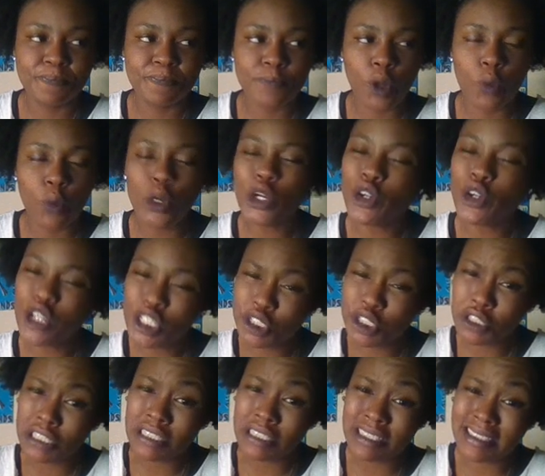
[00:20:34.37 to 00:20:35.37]
When Chris
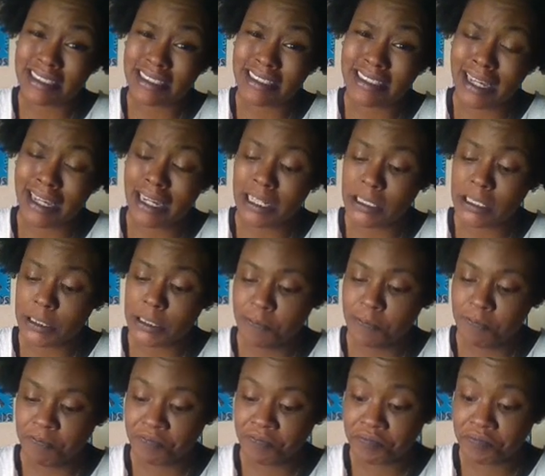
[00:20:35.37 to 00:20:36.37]
gets to the stage,
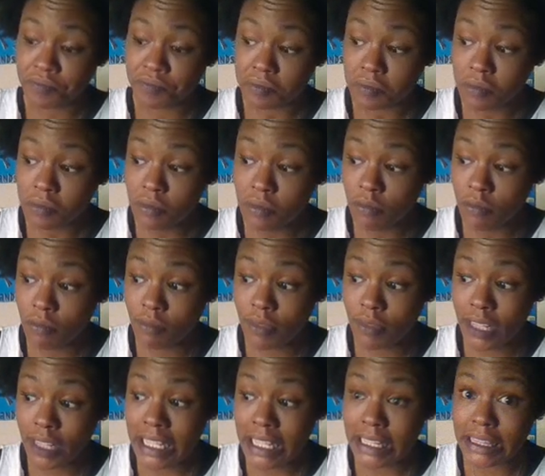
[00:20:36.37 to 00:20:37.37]

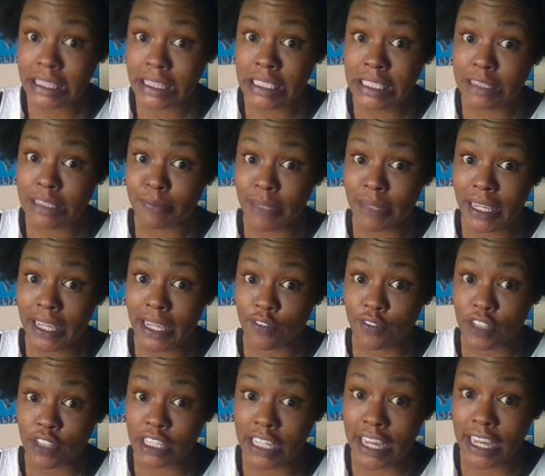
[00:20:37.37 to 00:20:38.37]
this man
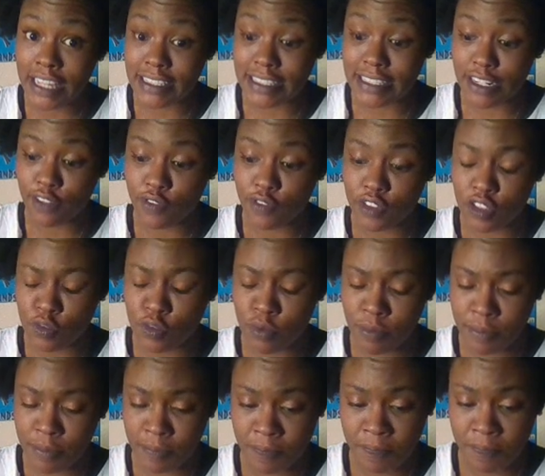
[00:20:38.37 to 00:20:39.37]
really has it out for these women.